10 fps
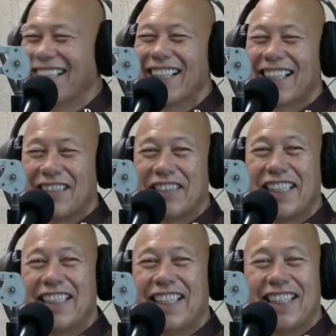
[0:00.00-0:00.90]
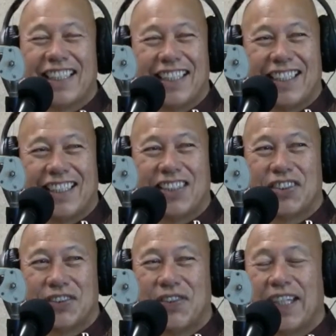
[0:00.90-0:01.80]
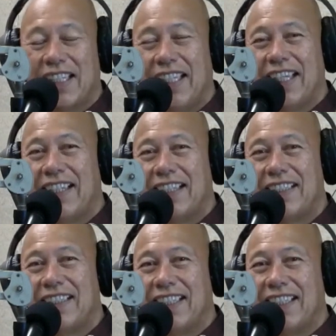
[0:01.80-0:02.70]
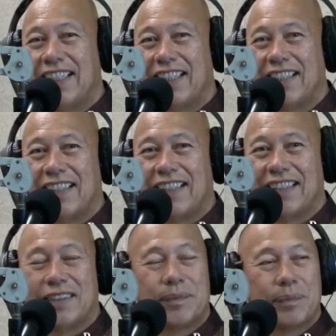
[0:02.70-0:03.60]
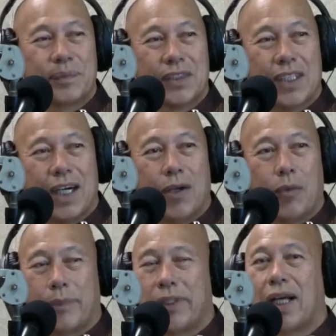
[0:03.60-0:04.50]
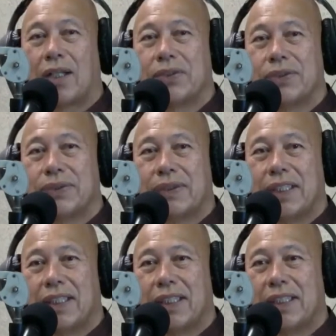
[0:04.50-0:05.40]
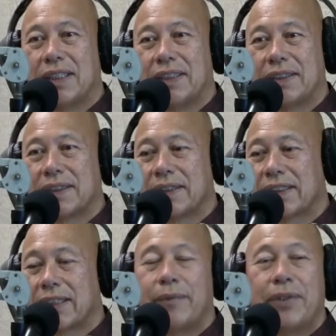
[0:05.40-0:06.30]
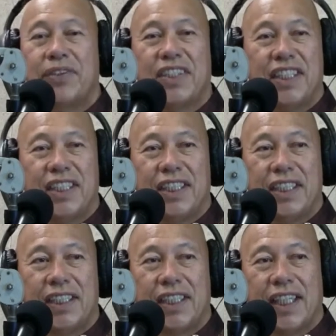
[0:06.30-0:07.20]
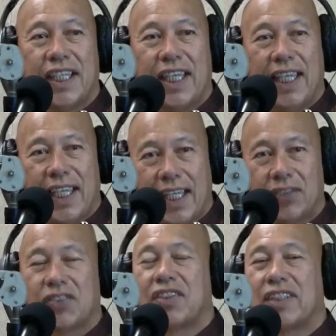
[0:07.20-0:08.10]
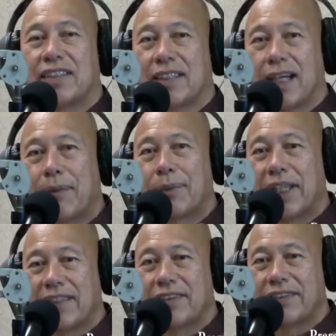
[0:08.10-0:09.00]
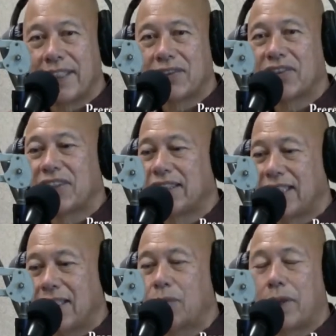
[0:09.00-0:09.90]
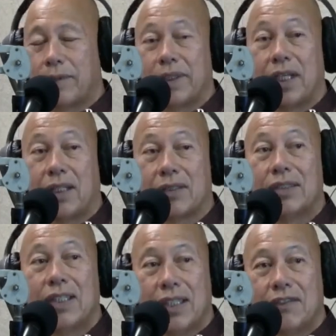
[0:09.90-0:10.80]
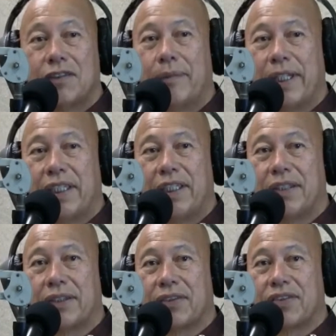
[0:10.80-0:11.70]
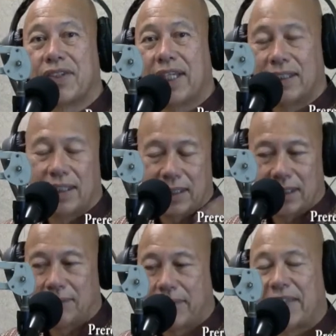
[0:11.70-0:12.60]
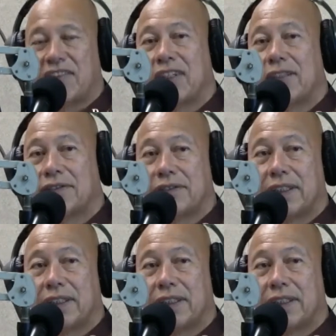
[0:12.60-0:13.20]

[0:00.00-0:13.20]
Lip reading: Kawahine, who had headed the Waimanalo Community Health Center, the Comprehensive Health Center in Waimanalo for many years, and myself